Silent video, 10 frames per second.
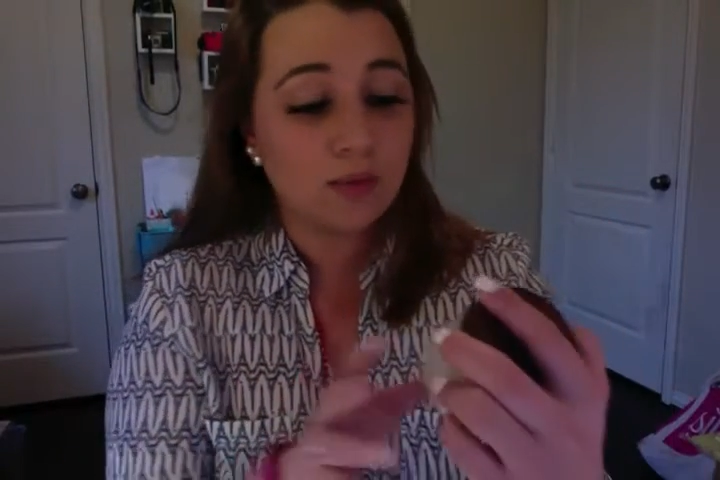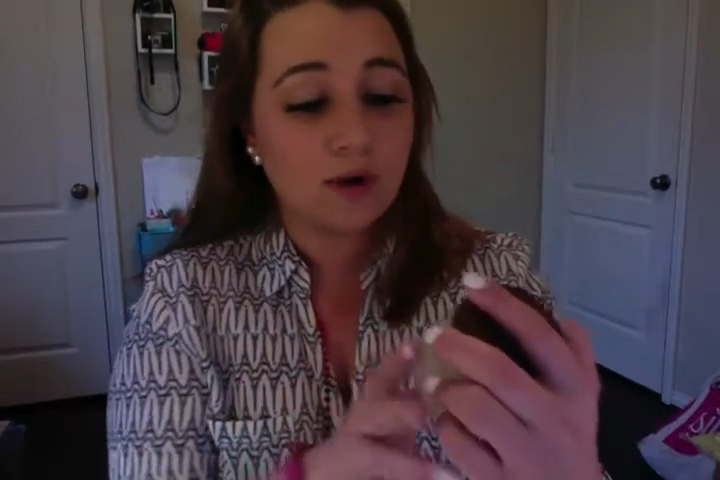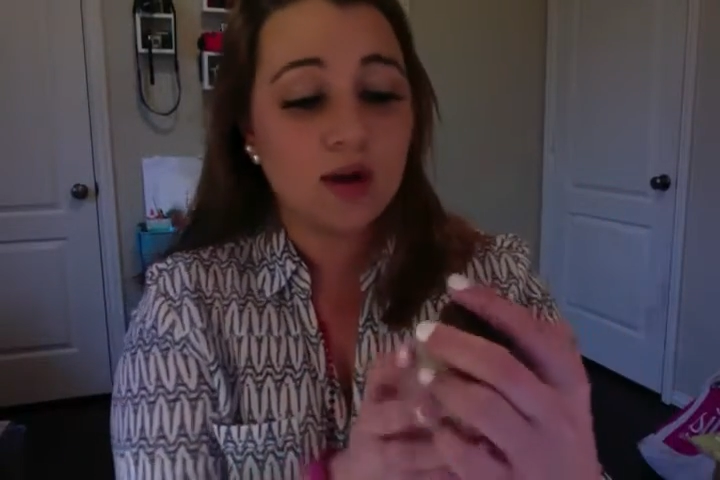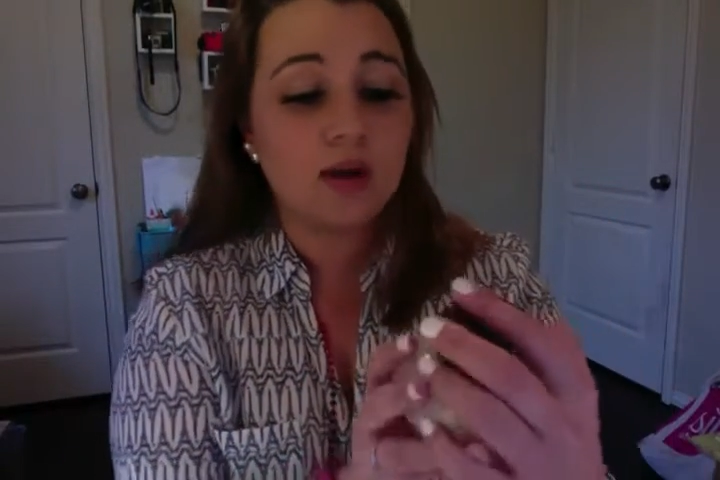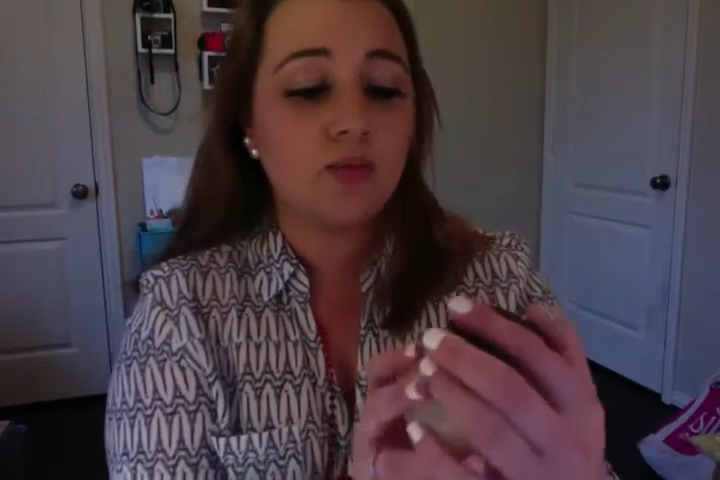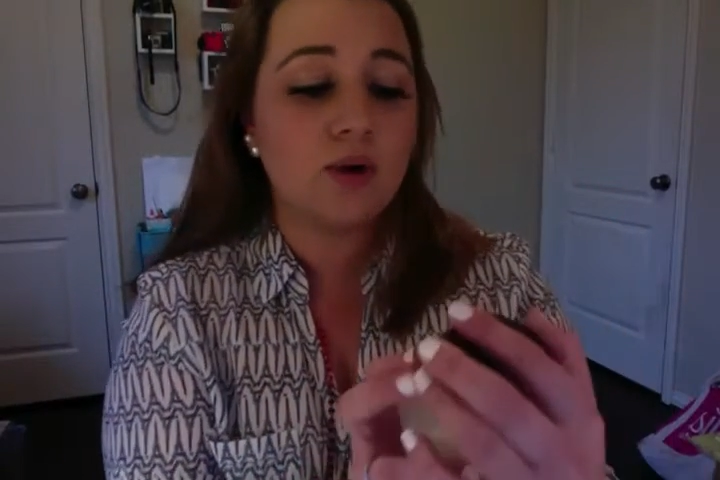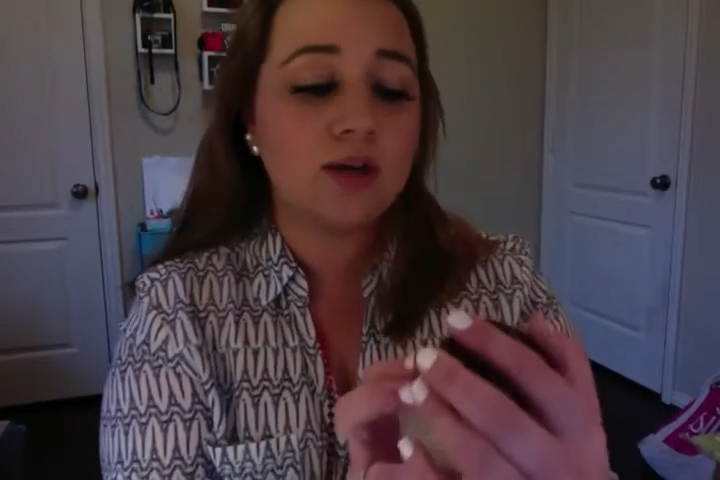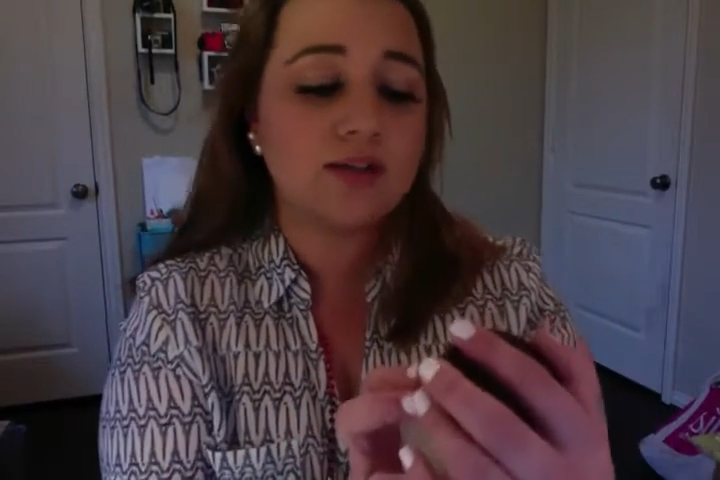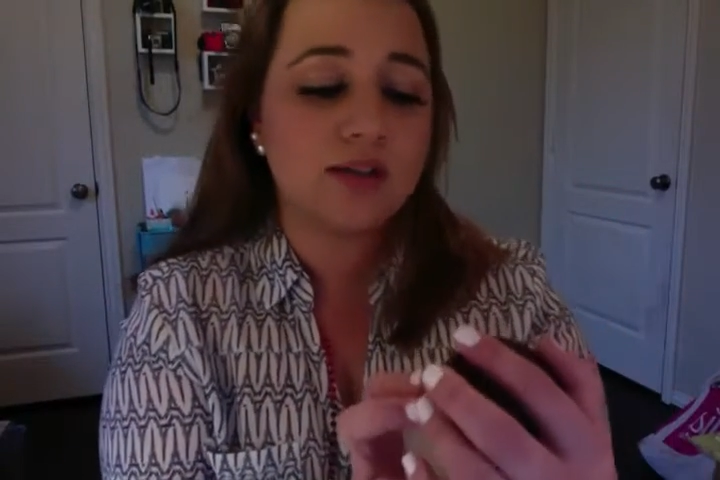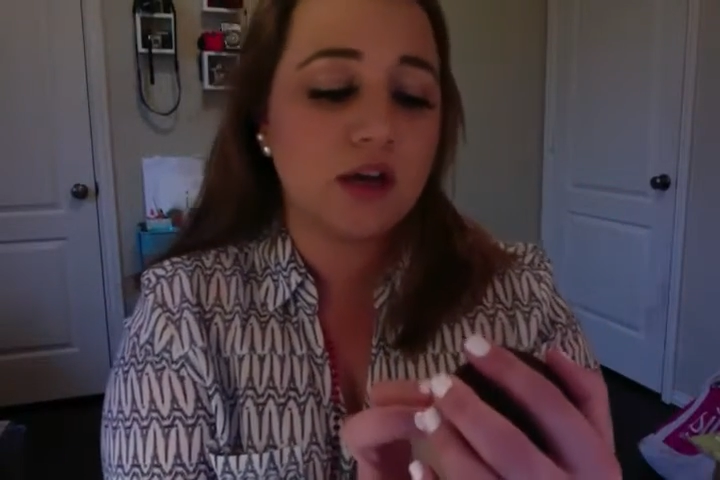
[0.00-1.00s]
one
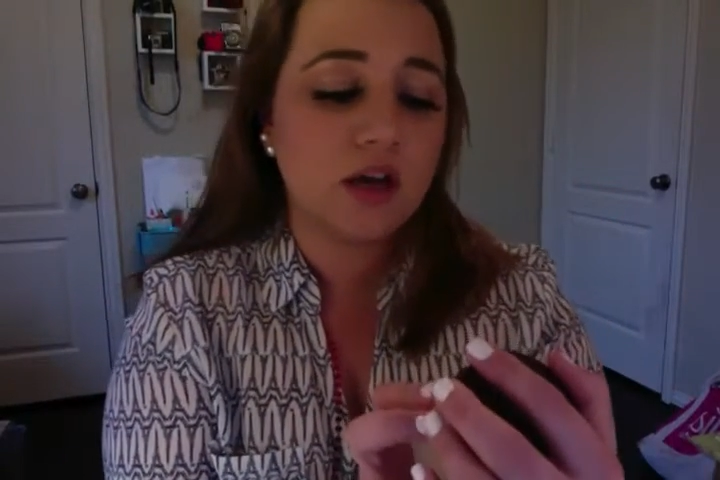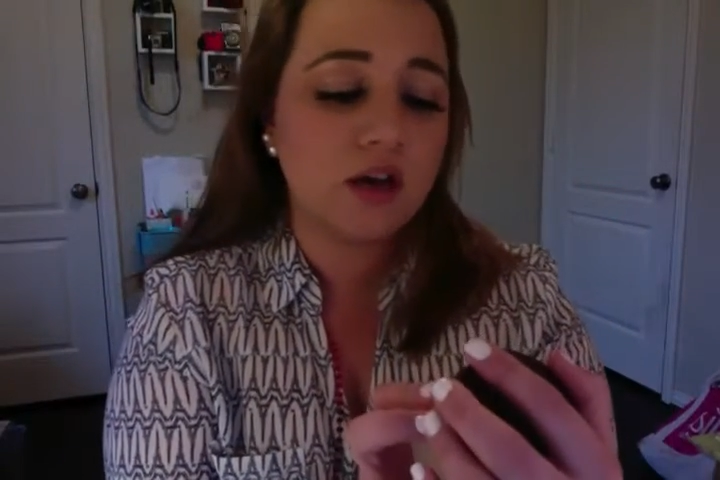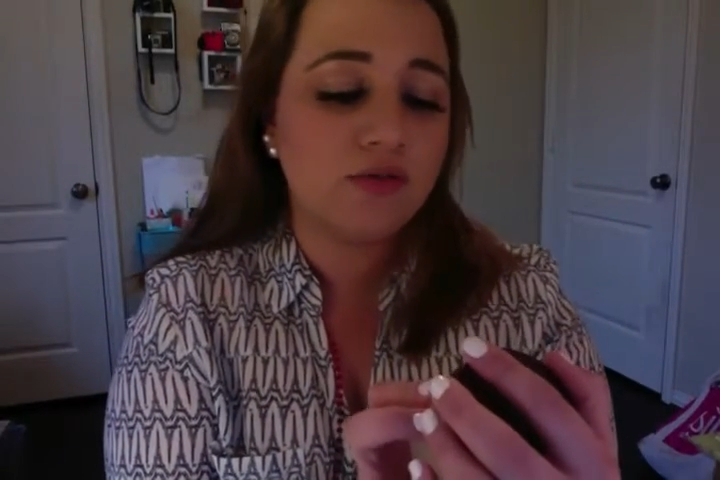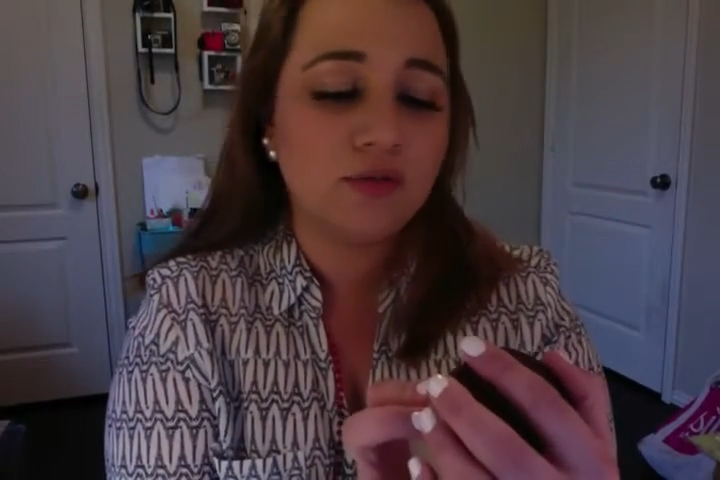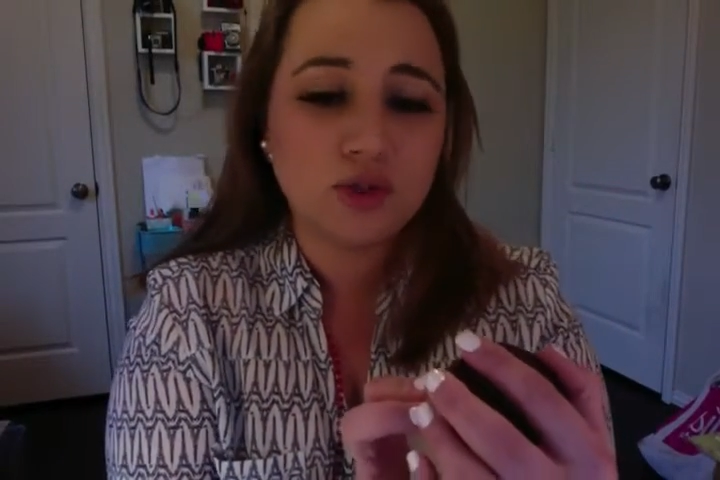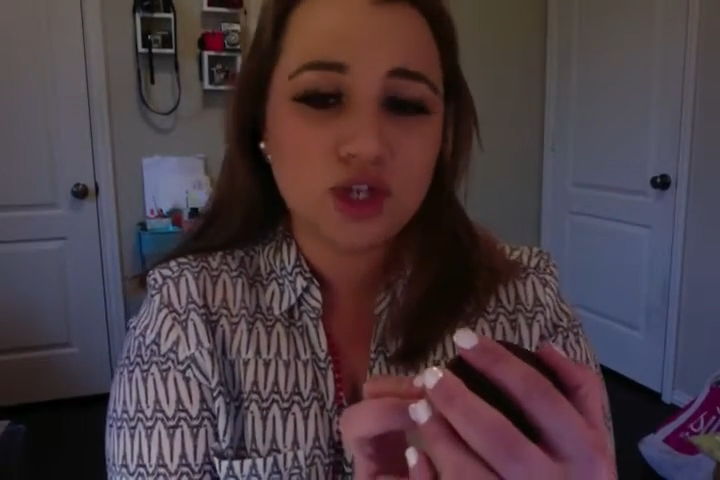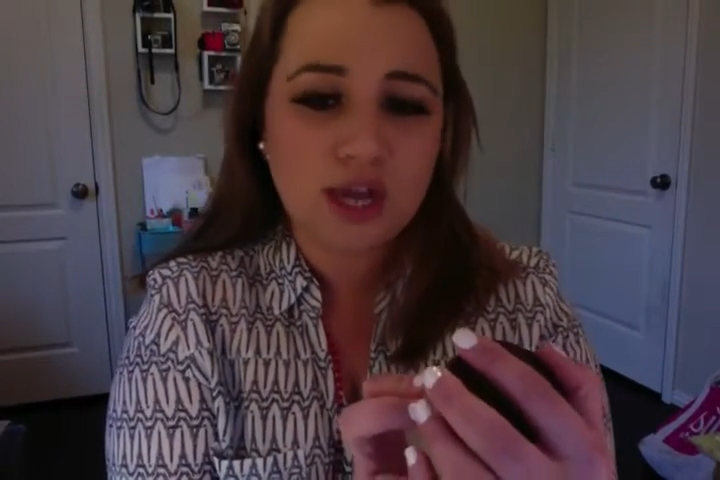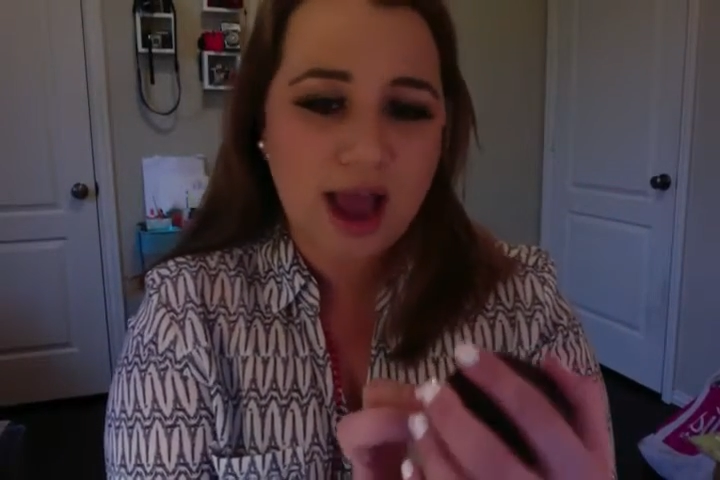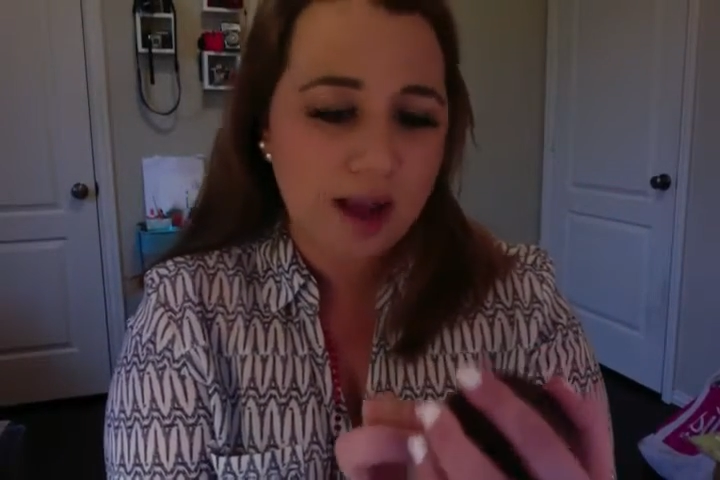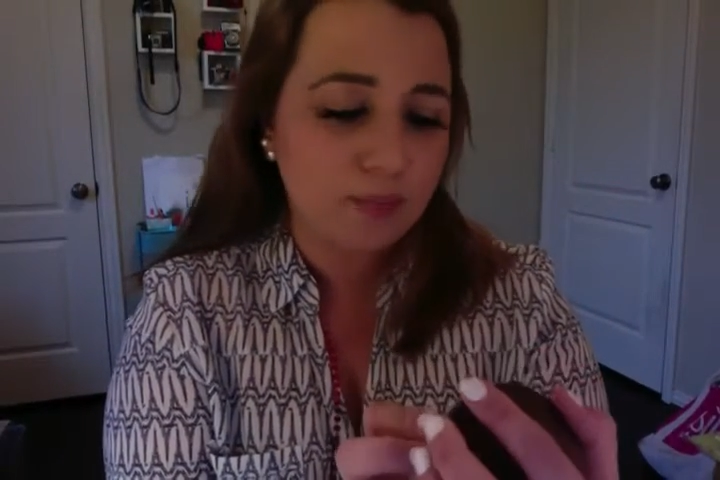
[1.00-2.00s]
was the
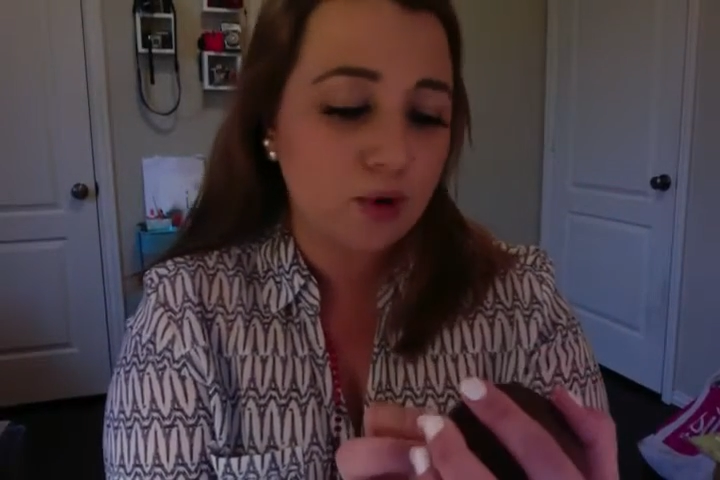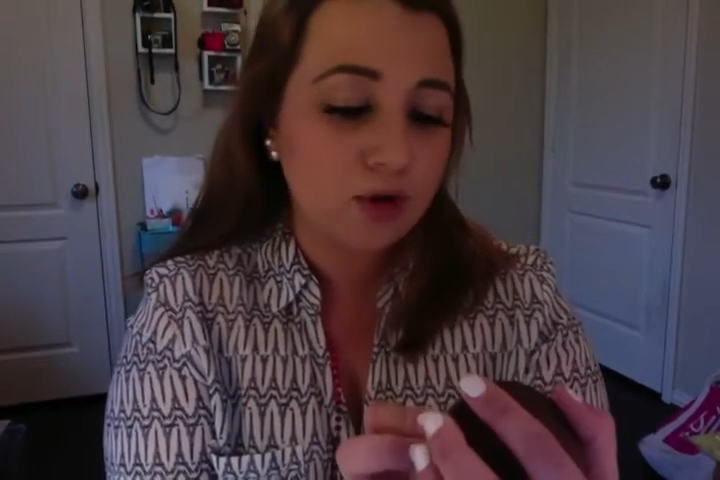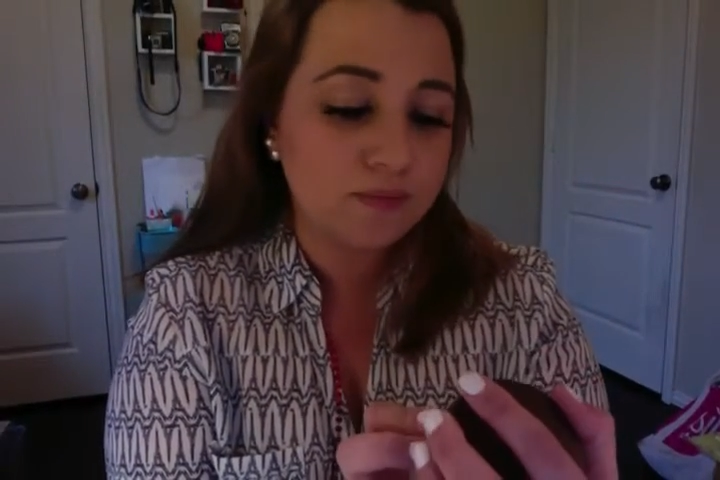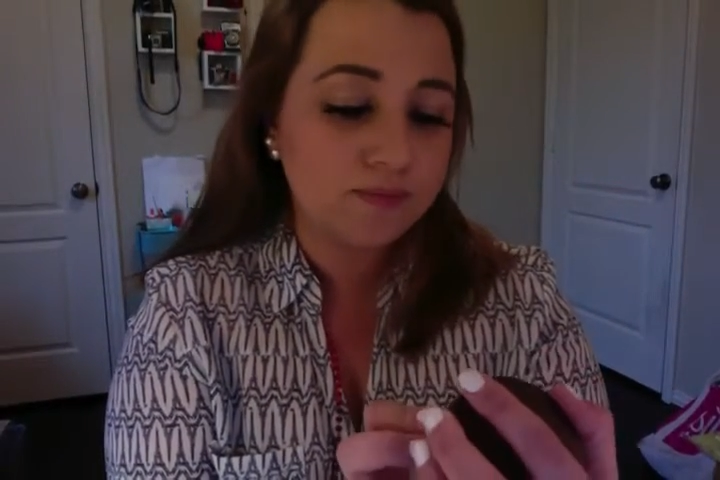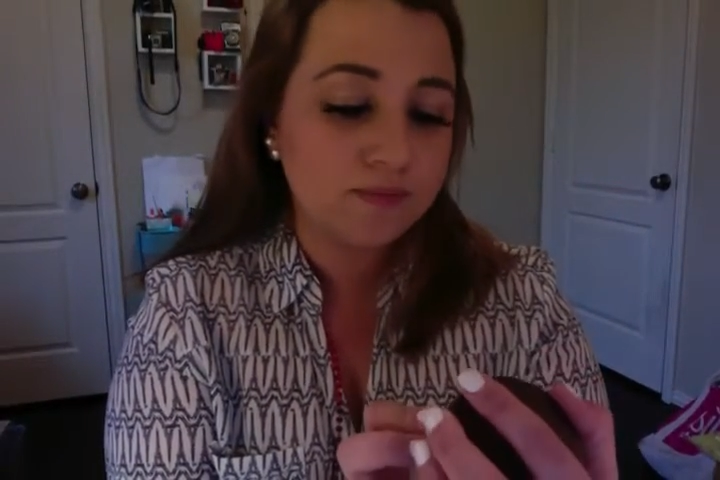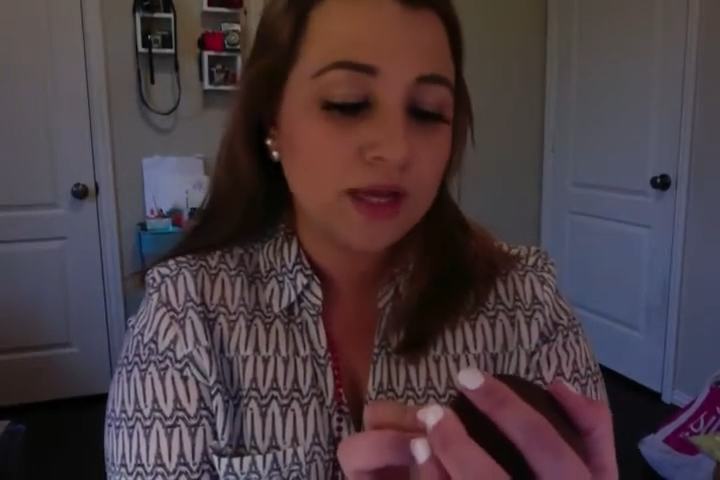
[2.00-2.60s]
Fuji Apple